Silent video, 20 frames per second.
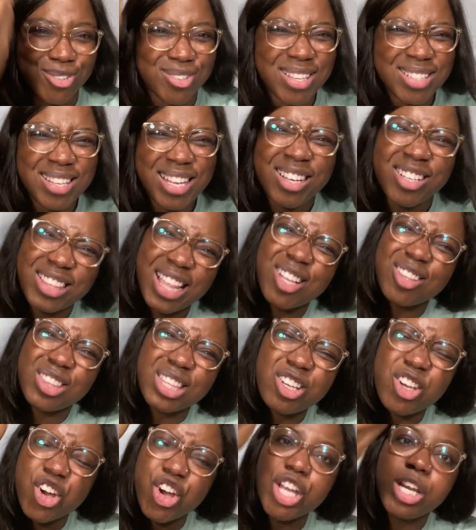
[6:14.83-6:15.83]
So that's like,
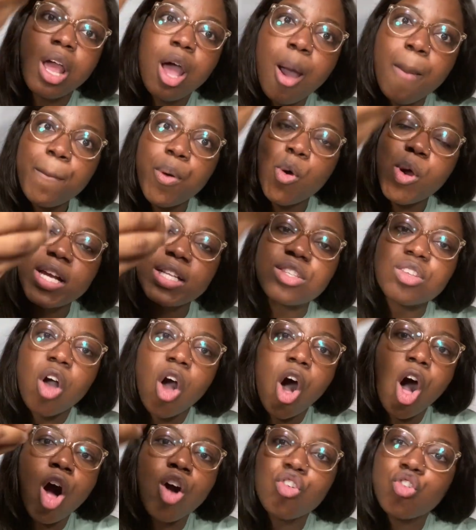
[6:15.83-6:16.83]
that good points,
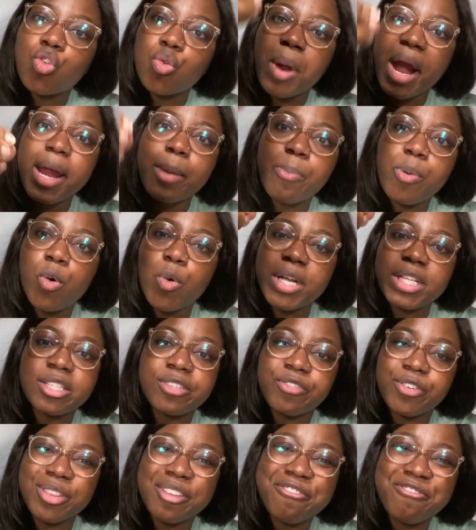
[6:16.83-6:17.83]
all great points
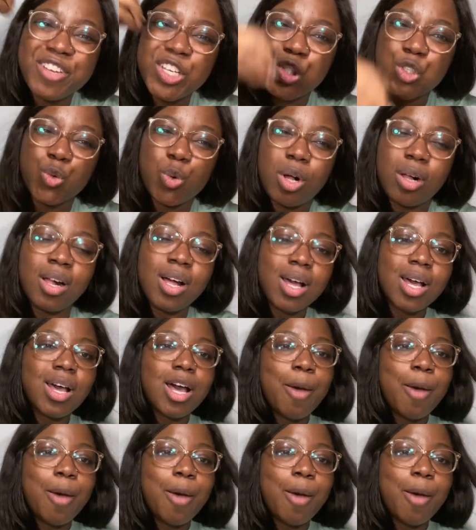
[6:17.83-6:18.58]
for the visual.